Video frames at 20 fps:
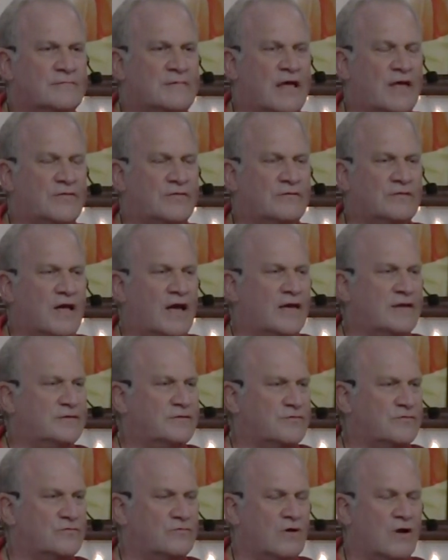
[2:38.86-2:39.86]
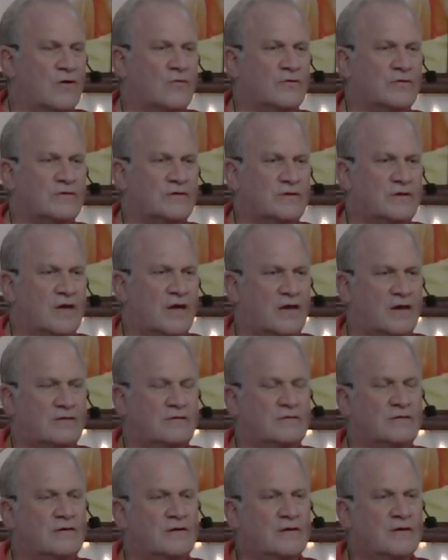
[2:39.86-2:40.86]
Now the light is growing
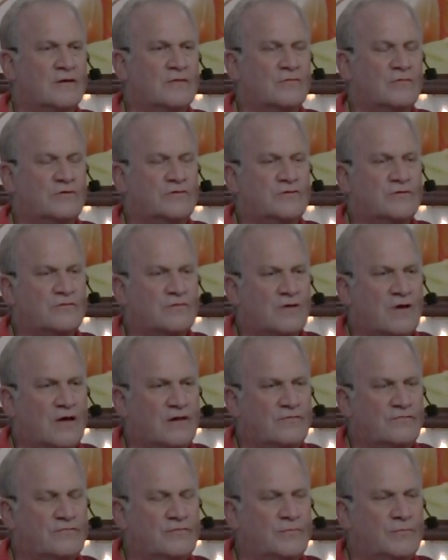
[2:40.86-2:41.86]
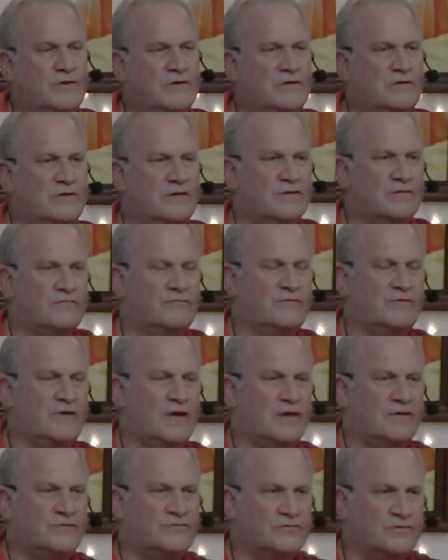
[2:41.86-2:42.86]
again, which is kind of the meaning of
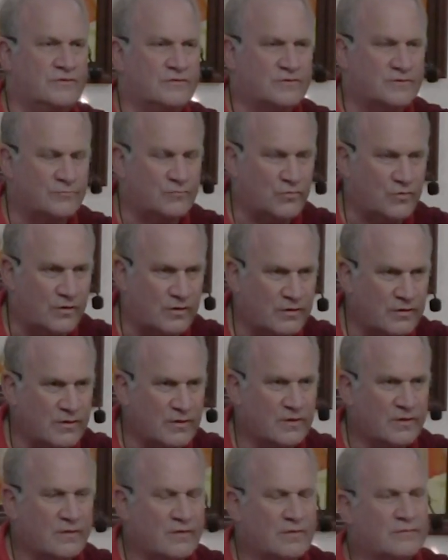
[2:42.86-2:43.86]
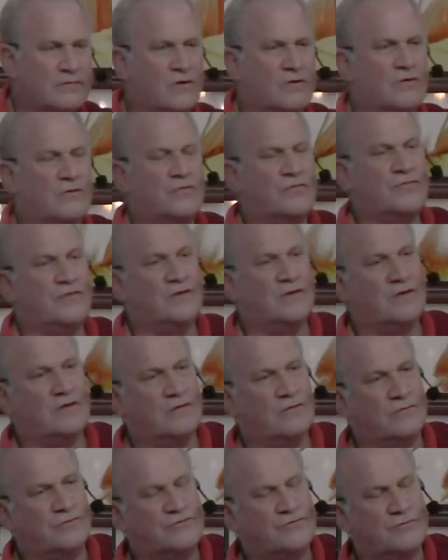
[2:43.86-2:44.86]
the ancient and more
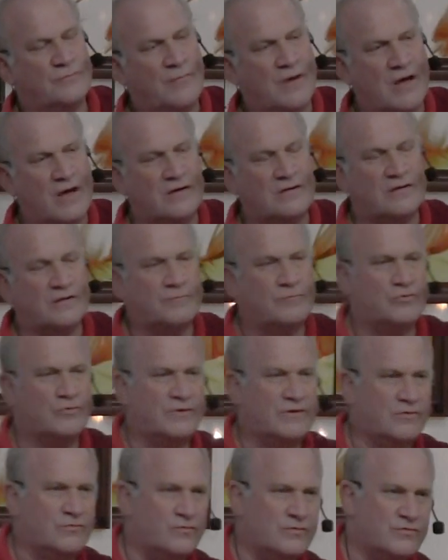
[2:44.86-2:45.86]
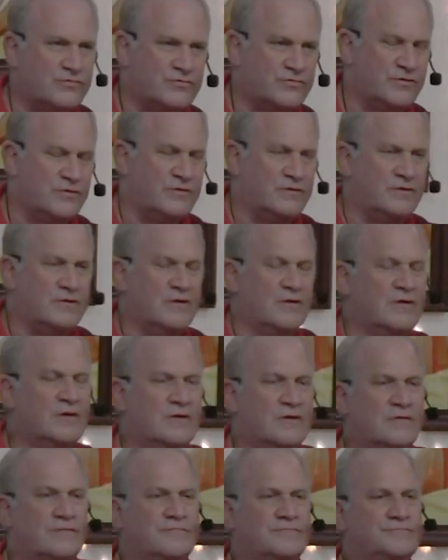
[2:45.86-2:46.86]
earthy or shamanic pre-Christian
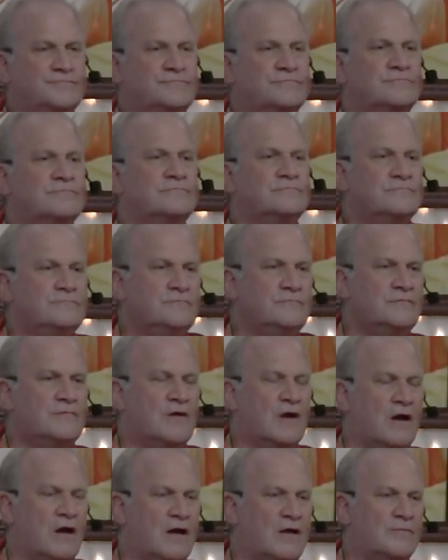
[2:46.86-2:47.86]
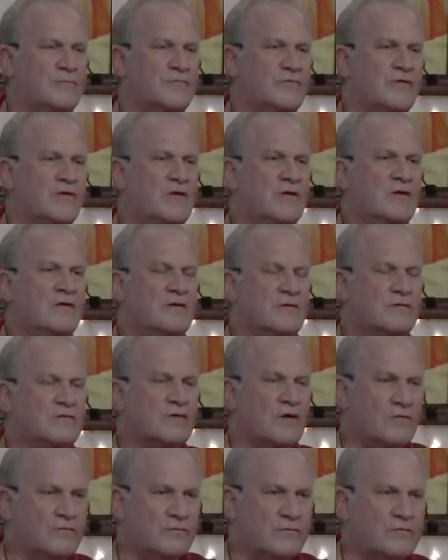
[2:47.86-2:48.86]
times.
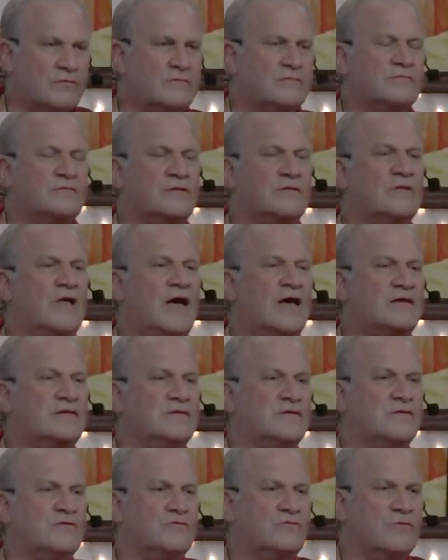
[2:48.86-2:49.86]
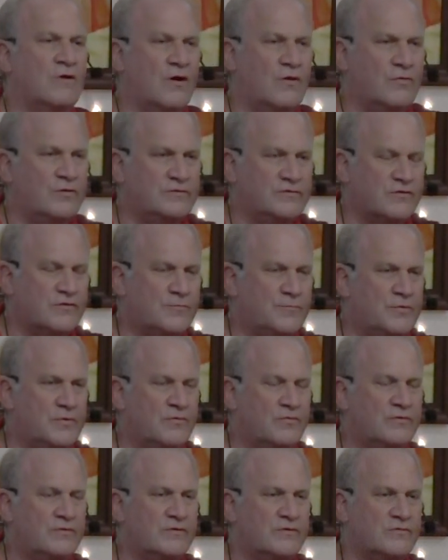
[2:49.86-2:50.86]
So the light is growing, the
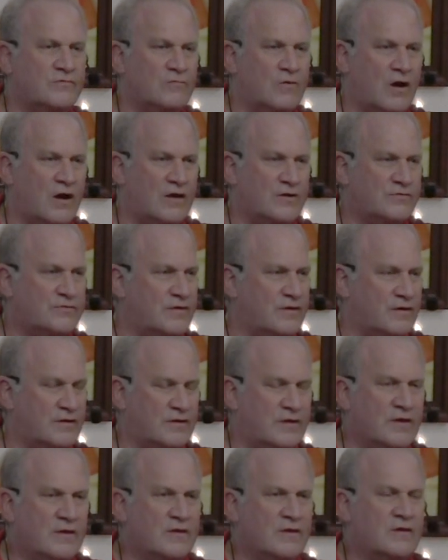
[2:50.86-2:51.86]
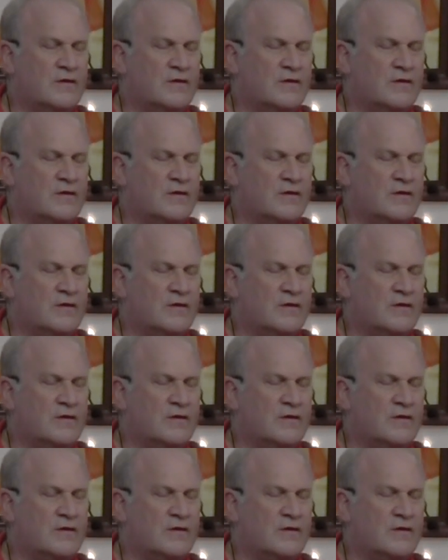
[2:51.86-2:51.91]
spirit is rising